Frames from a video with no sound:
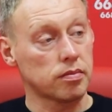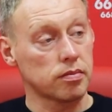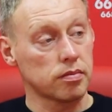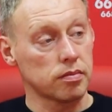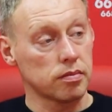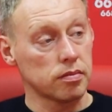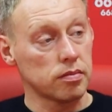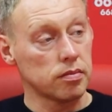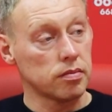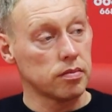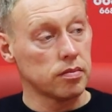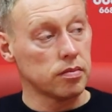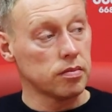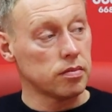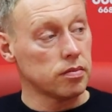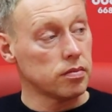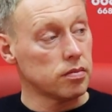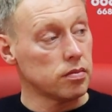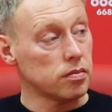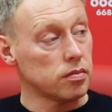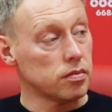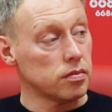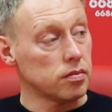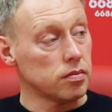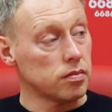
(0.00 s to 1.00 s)
You've just
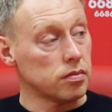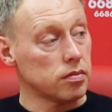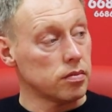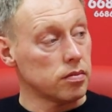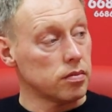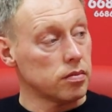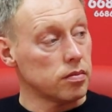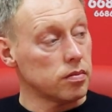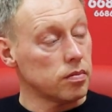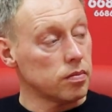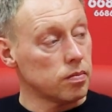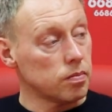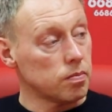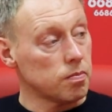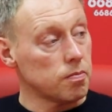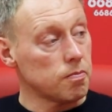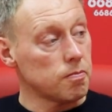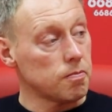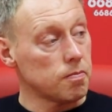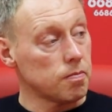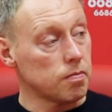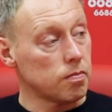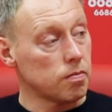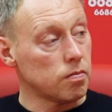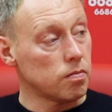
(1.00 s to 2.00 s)
spoken to the owner, Steve.
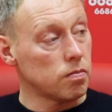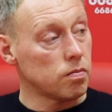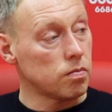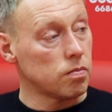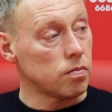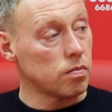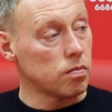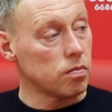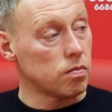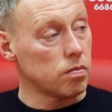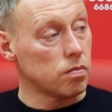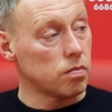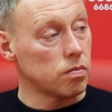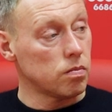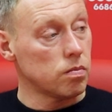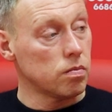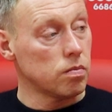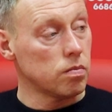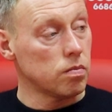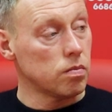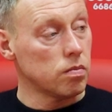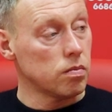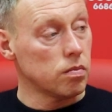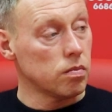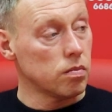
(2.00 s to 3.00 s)
Was he, was he pleased with
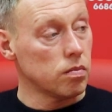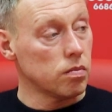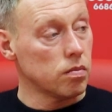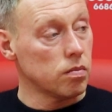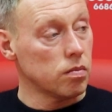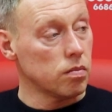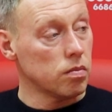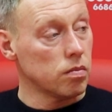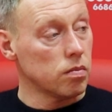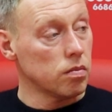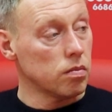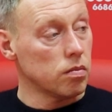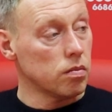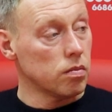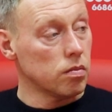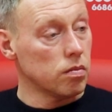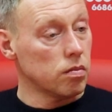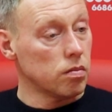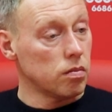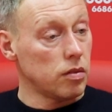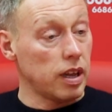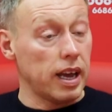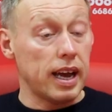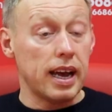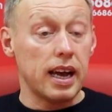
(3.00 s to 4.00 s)
the performance
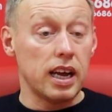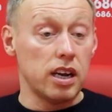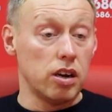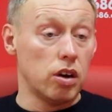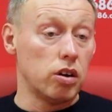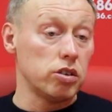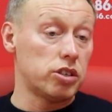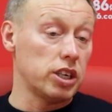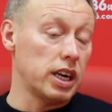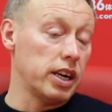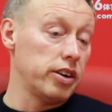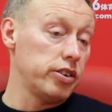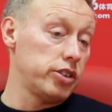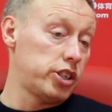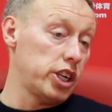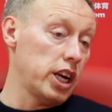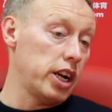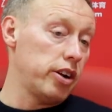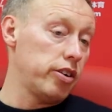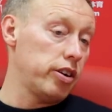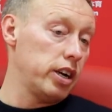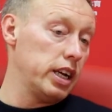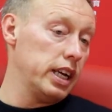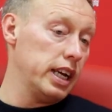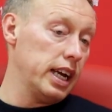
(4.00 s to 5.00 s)
and Yeah, no, gen
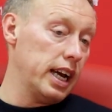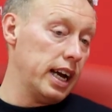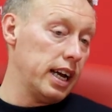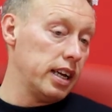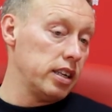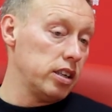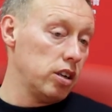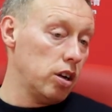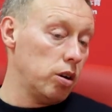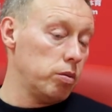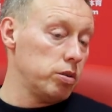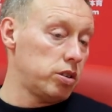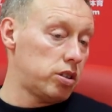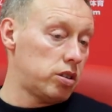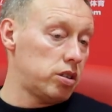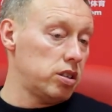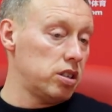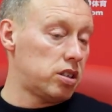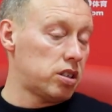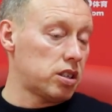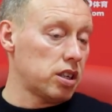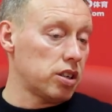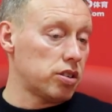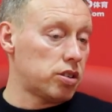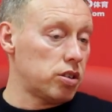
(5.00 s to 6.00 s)
generally, yeah. No,
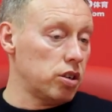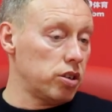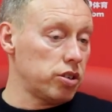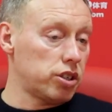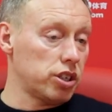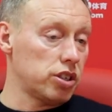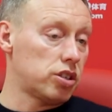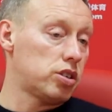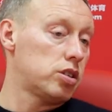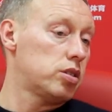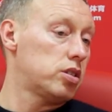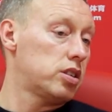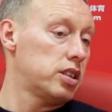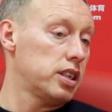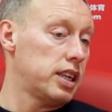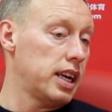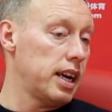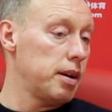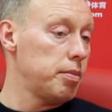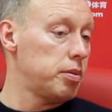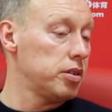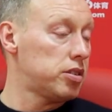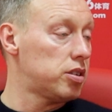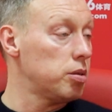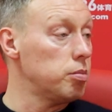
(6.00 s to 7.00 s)
discussed not just
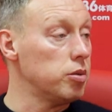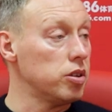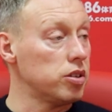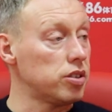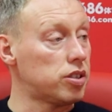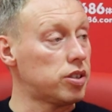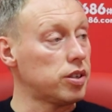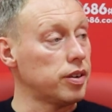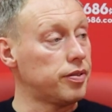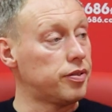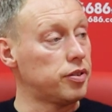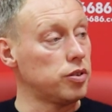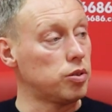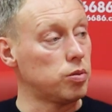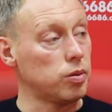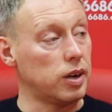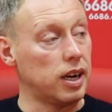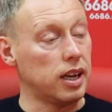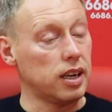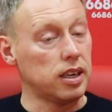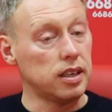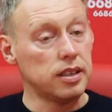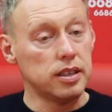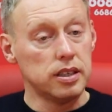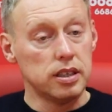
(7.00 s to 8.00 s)
today, but some other stuff as
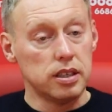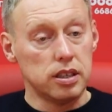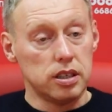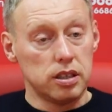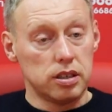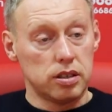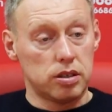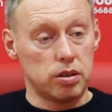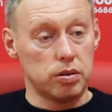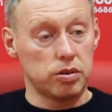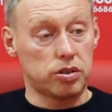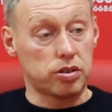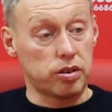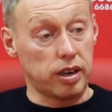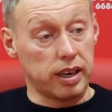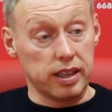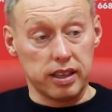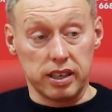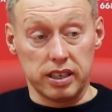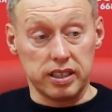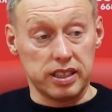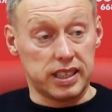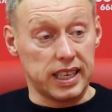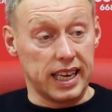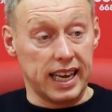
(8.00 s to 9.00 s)
well. So it's
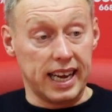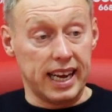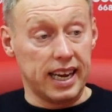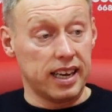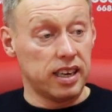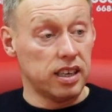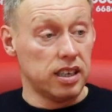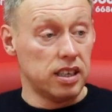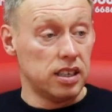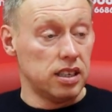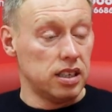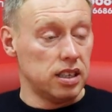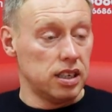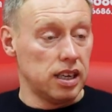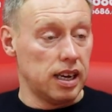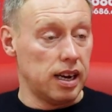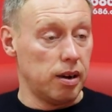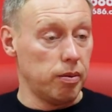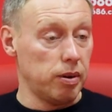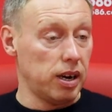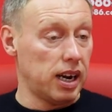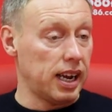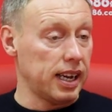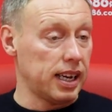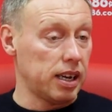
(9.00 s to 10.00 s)
great that he's here.
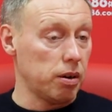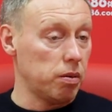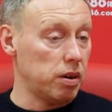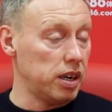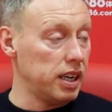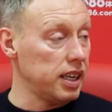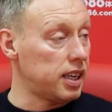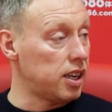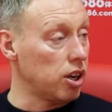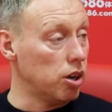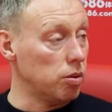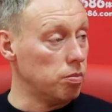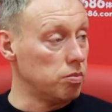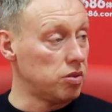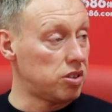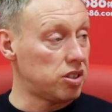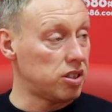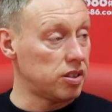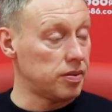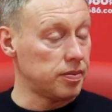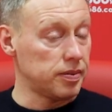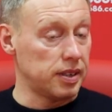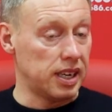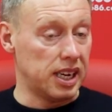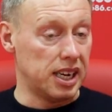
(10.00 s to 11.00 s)
Uh, we like it when he
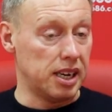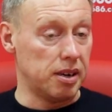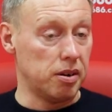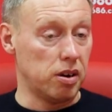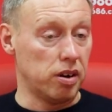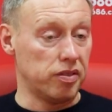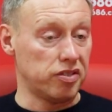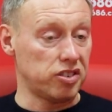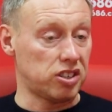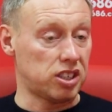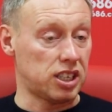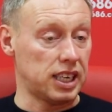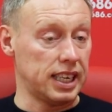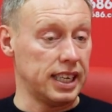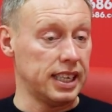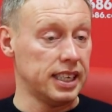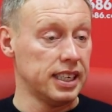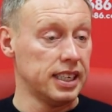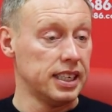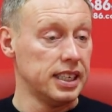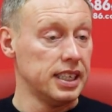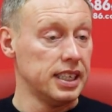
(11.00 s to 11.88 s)
comes, uh, obviously.